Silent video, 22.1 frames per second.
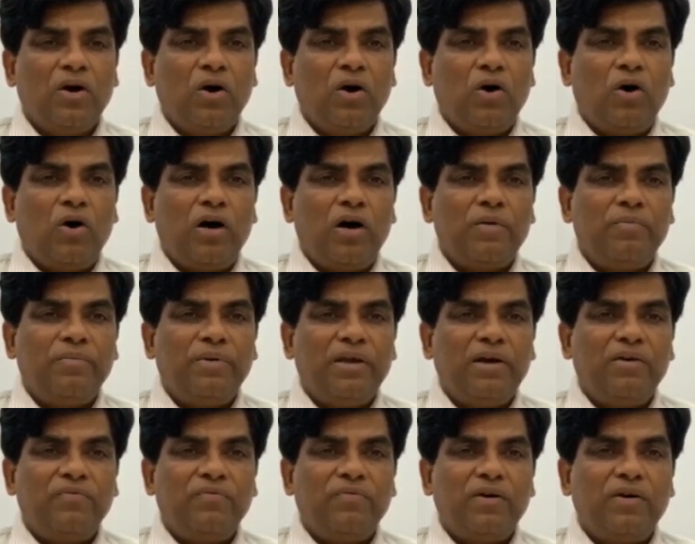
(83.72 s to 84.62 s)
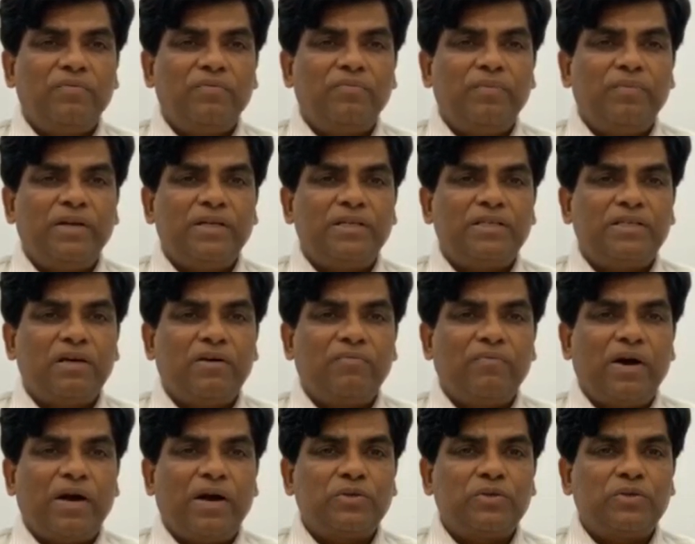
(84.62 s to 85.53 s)
on behalf of Ministry of
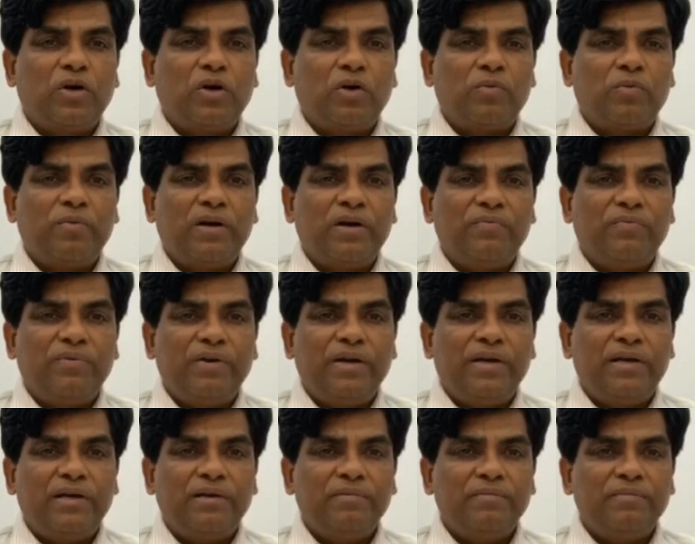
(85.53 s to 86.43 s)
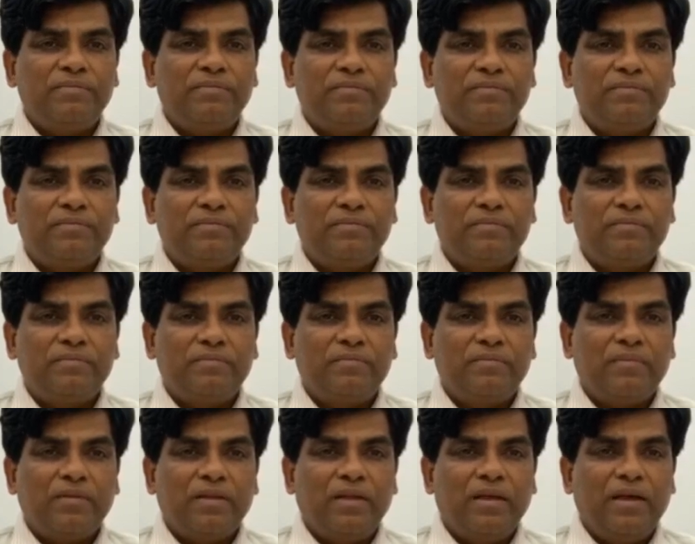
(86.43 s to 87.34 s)
Ayush Government of India
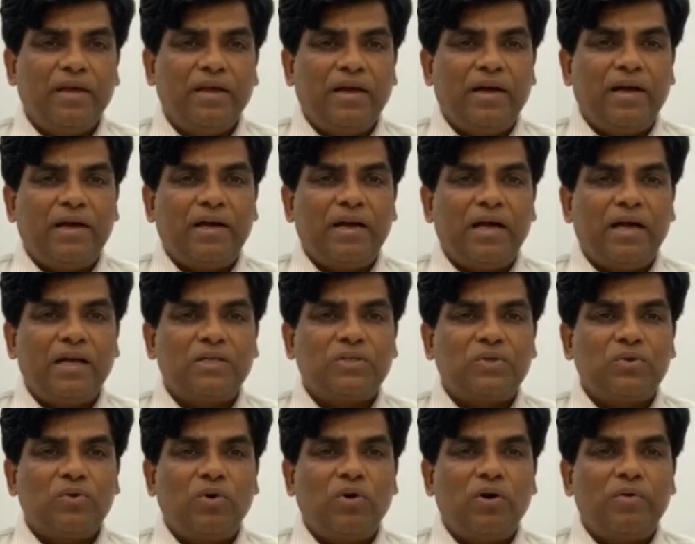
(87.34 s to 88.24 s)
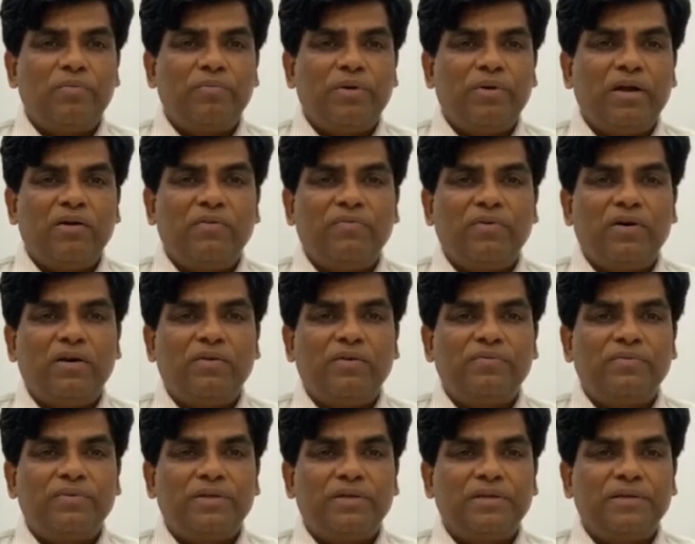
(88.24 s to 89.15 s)
and also on behalf
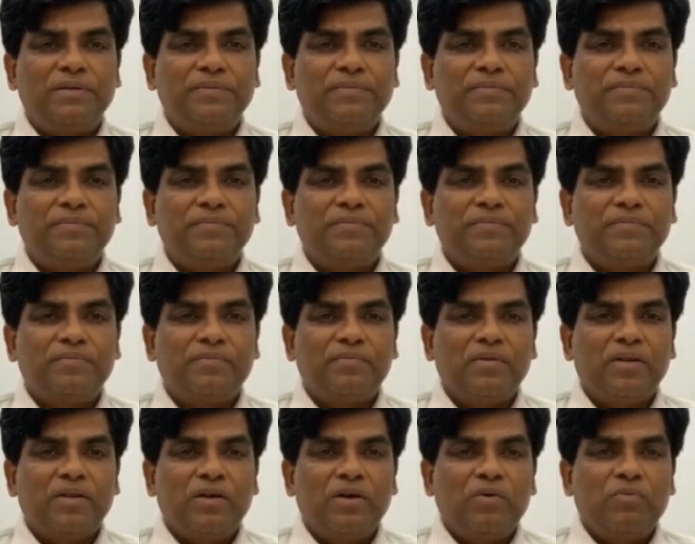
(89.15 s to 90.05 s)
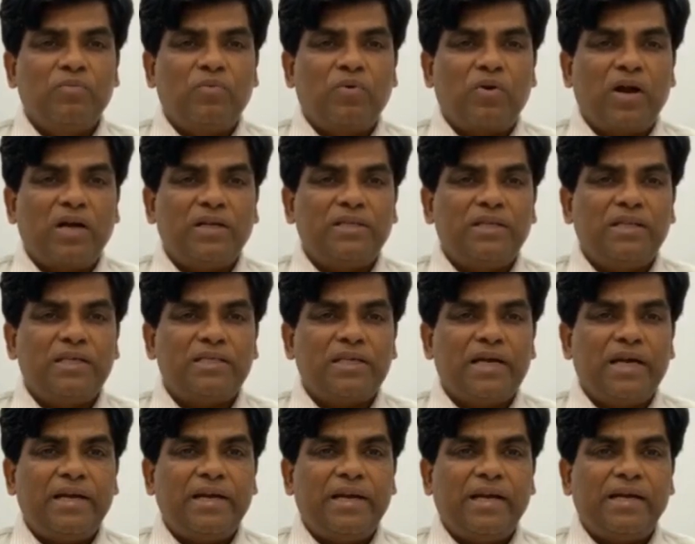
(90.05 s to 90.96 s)
of uh, Morarji
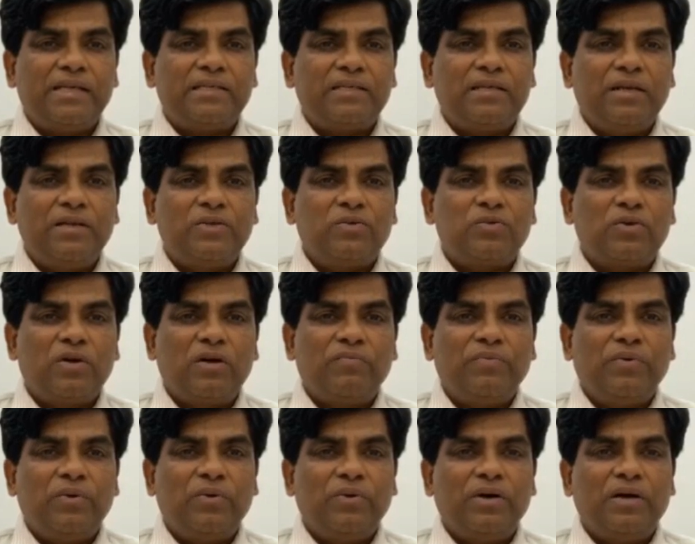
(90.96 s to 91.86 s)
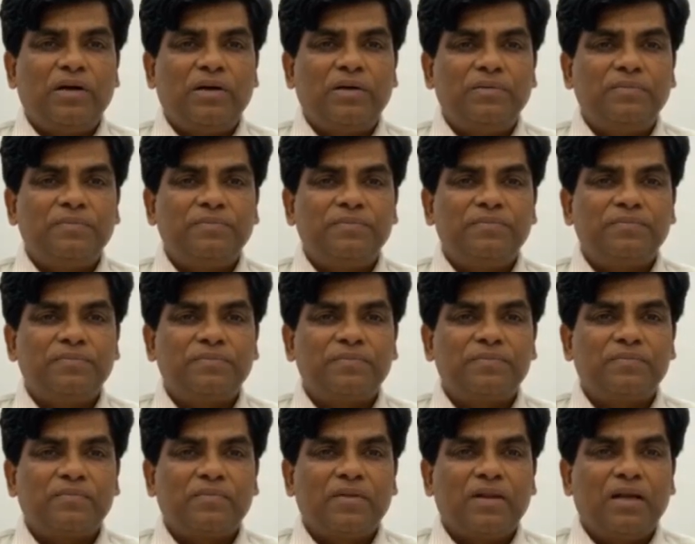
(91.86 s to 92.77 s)
Desai National Minister of Yoga.
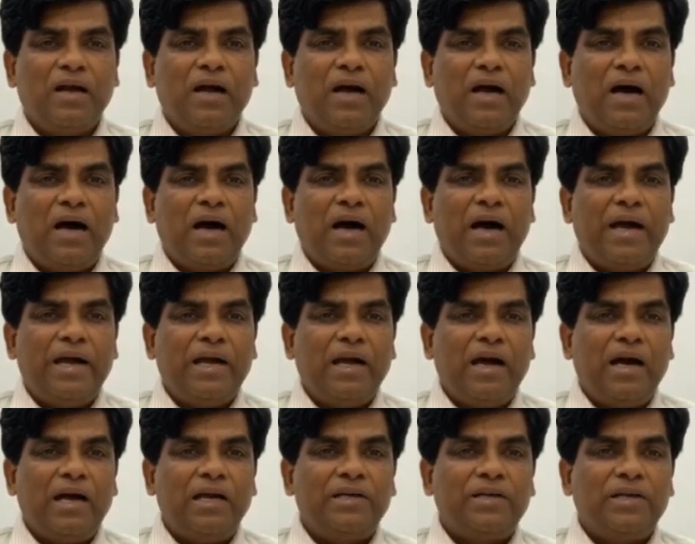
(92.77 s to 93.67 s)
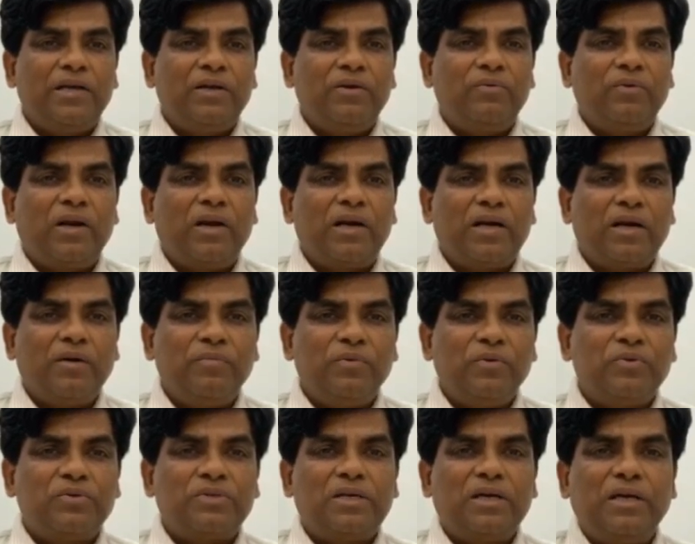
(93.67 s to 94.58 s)
I heartily welcome
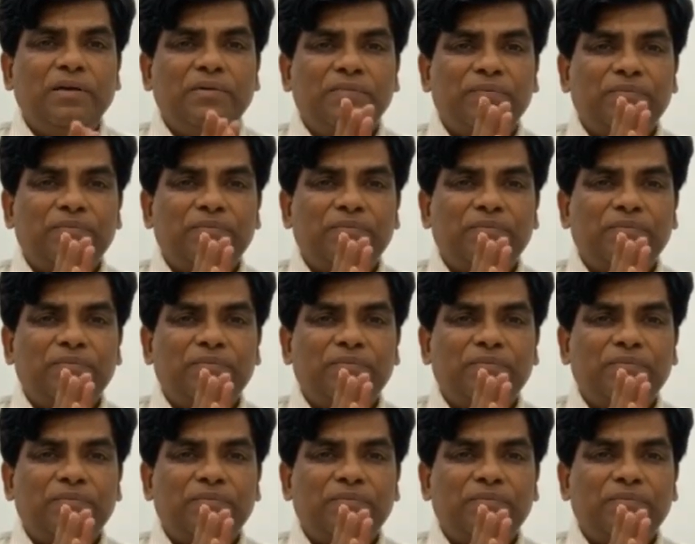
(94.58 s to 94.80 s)
you sir.